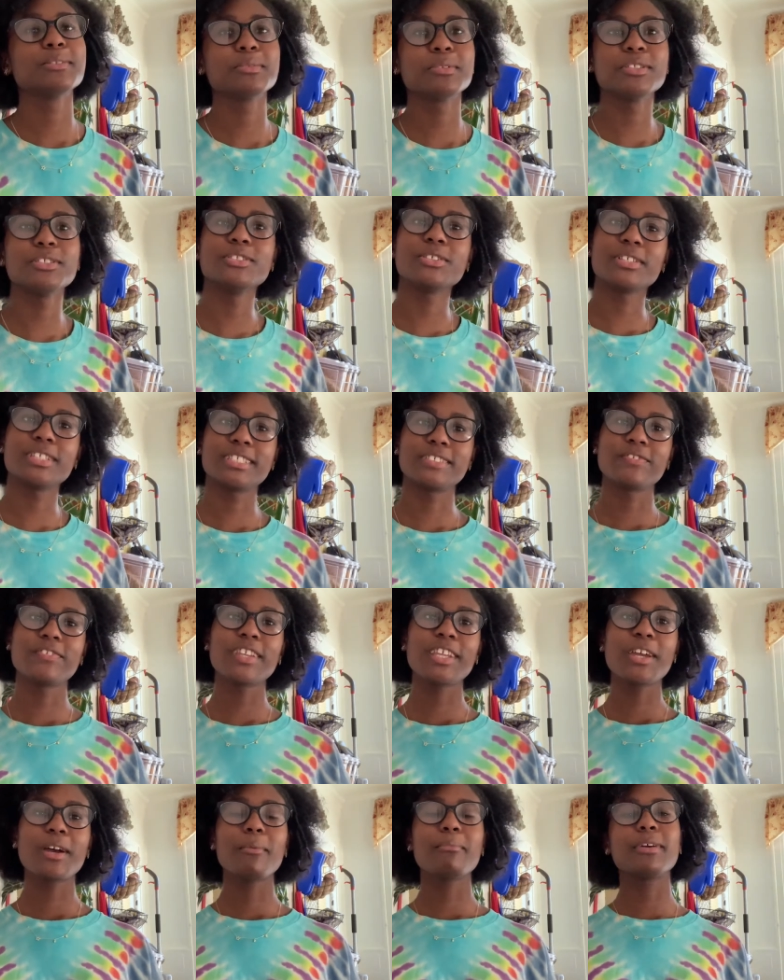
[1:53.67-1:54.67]
you enjoy this
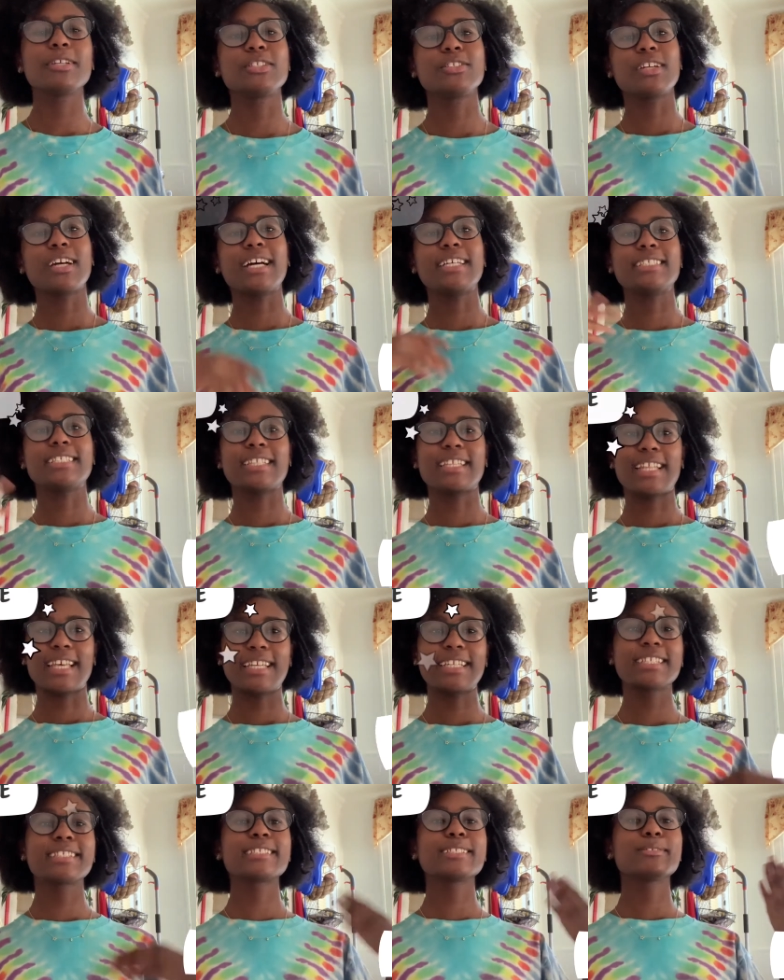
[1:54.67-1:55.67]
video, make sure you guys
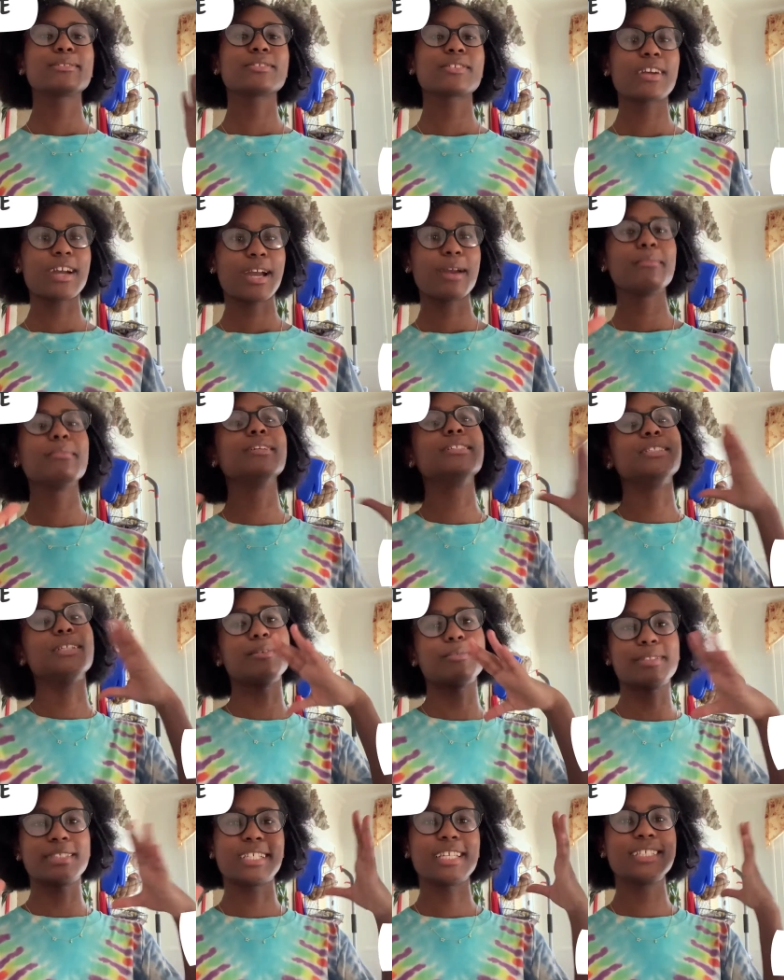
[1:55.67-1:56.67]
like, subscribe, and share
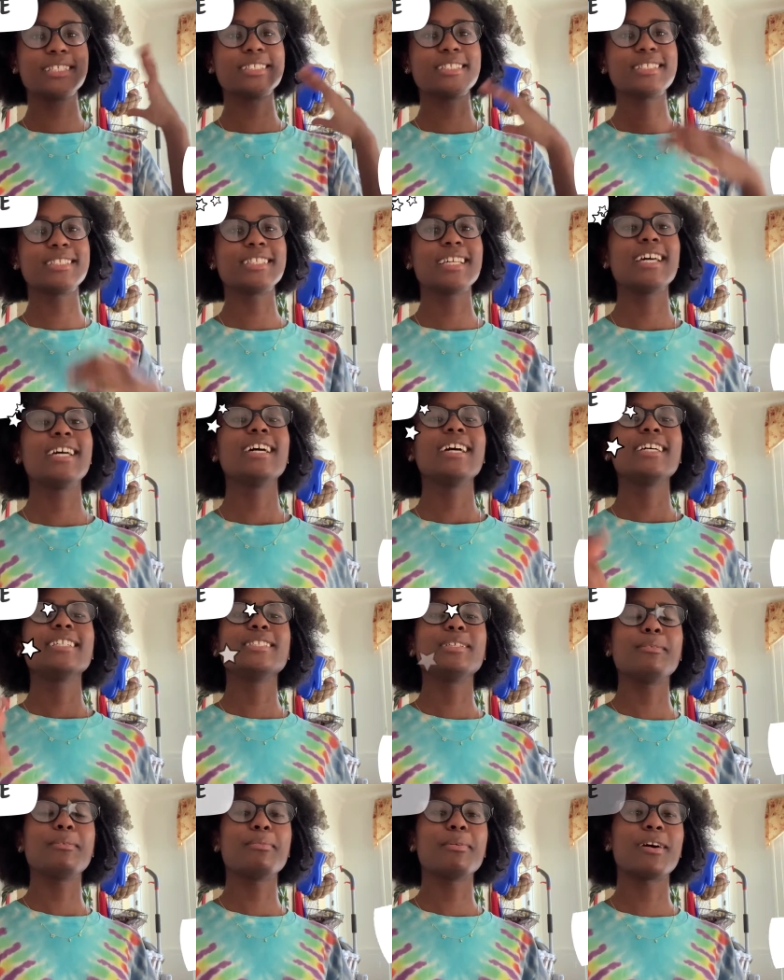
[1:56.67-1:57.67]
notifications
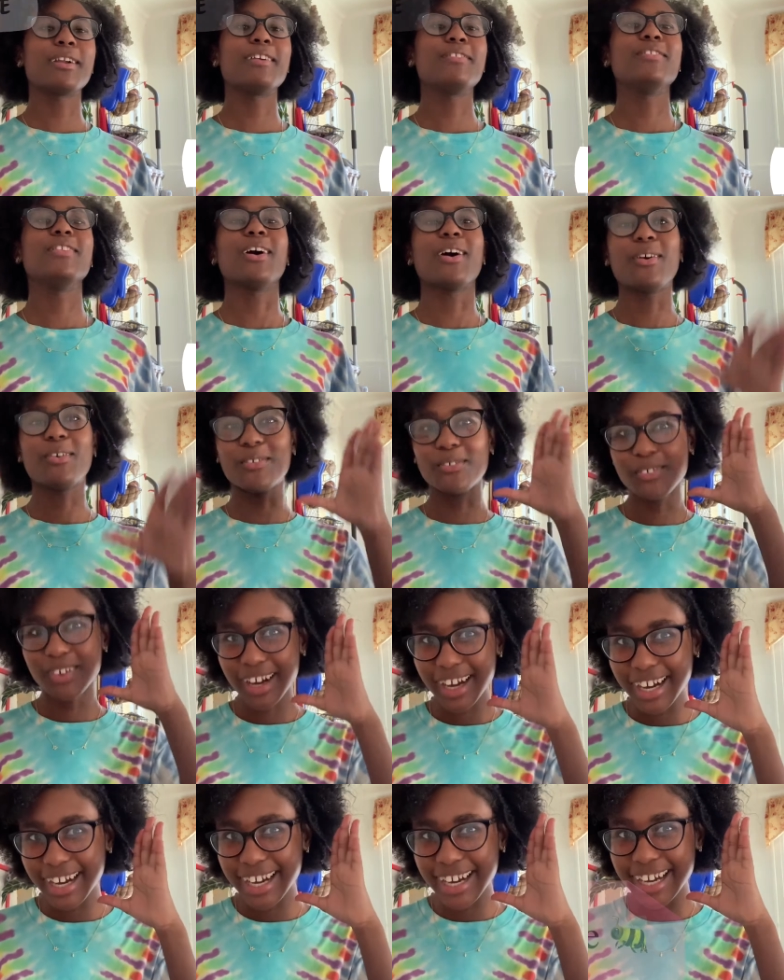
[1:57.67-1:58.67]
to be part of the
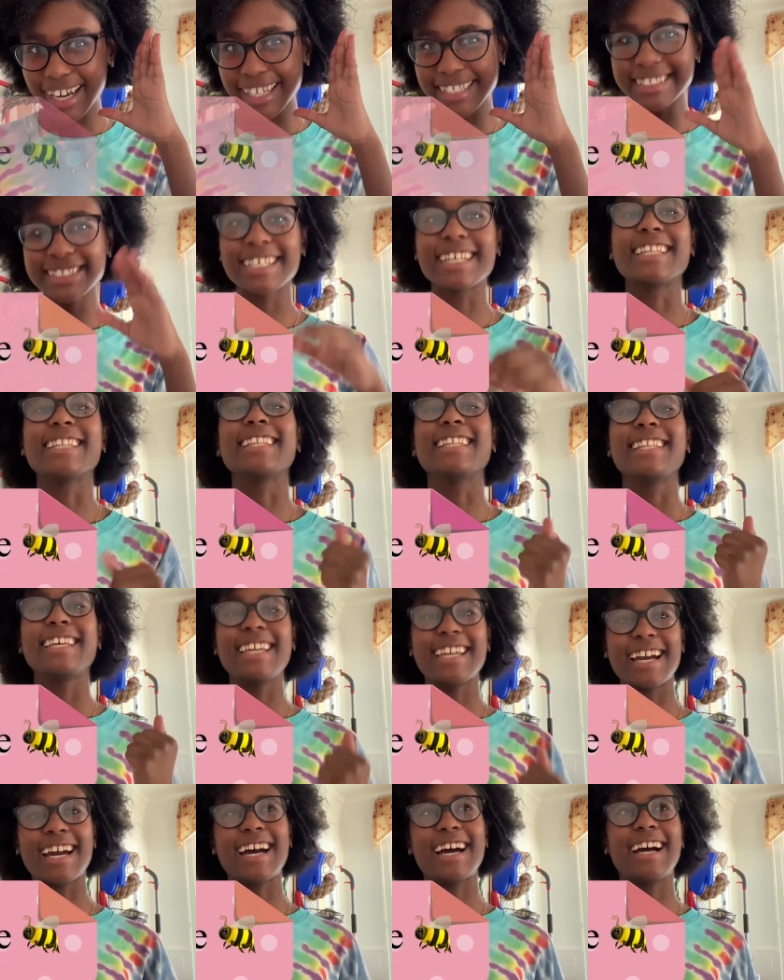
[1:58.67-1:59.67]
What
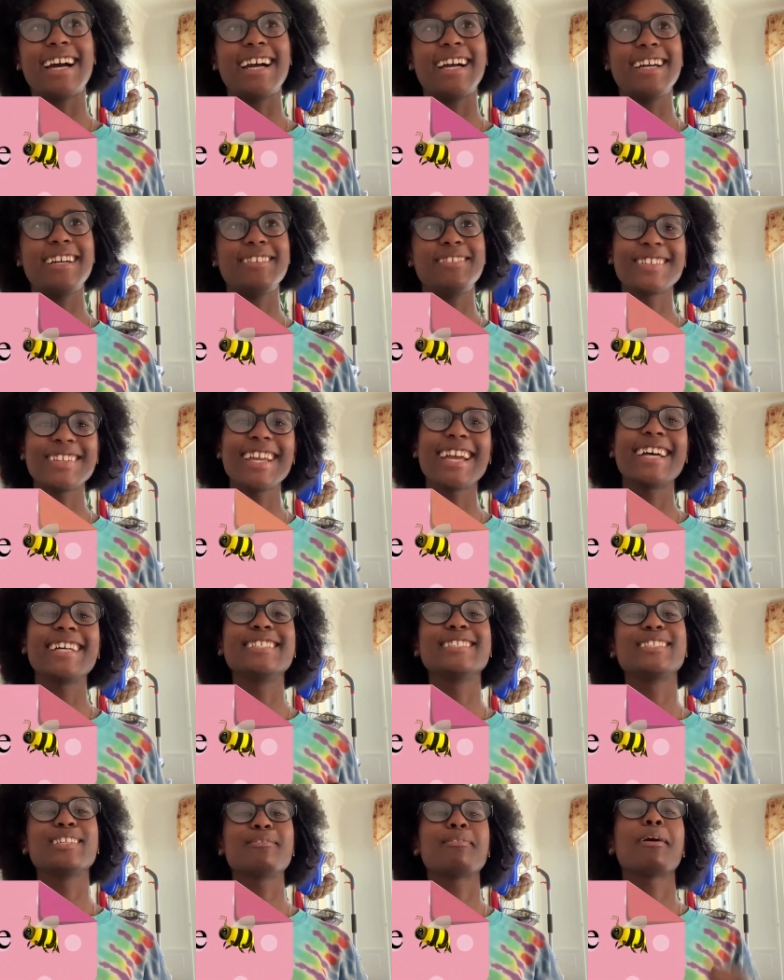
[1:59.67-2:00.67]
Lehigh. So yeah,
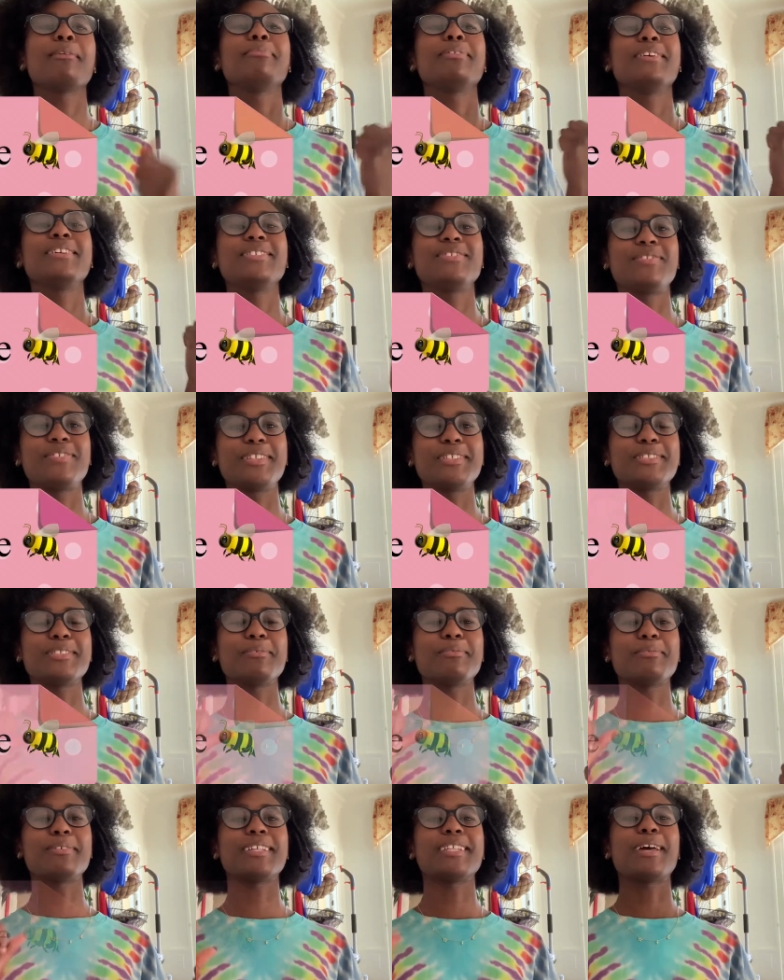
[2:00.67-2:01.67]
some of my previous videos
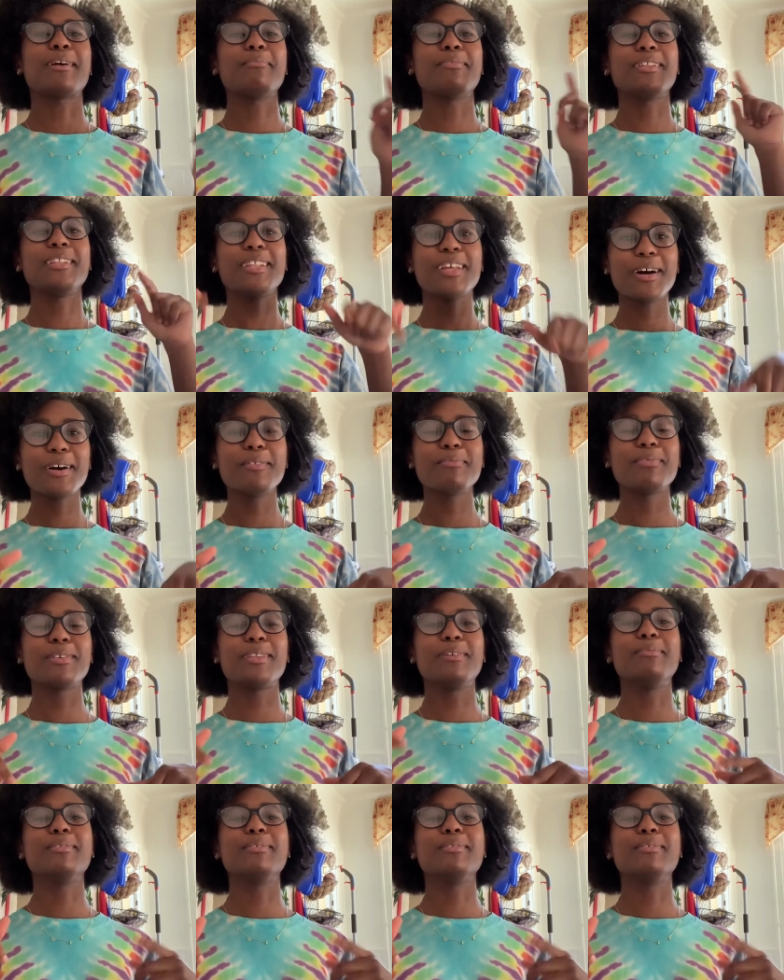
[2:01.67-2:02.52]
and link down below, but the